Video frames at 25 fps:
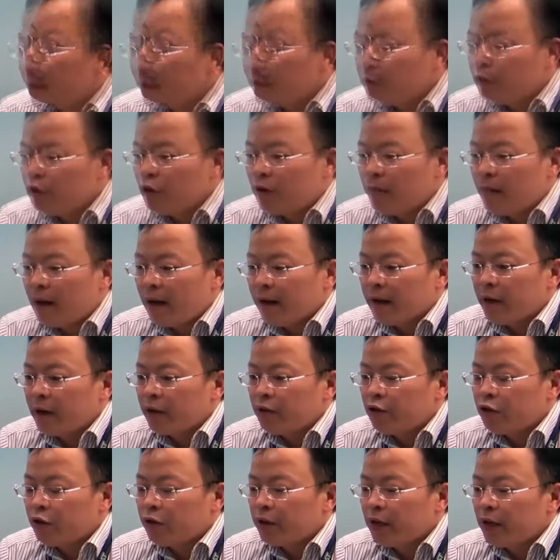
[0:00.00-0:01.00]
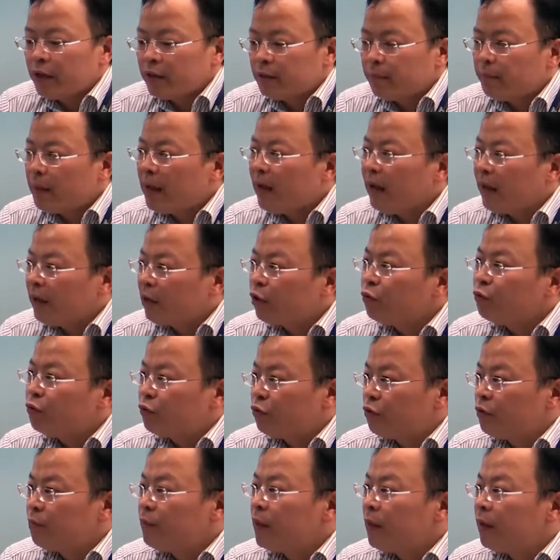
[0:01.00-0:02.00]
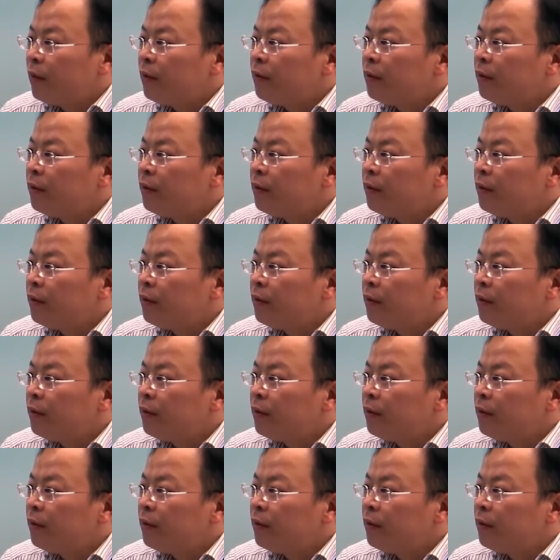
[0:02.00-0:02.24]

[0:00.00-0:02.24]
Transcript: Actual market today is mainly consumer.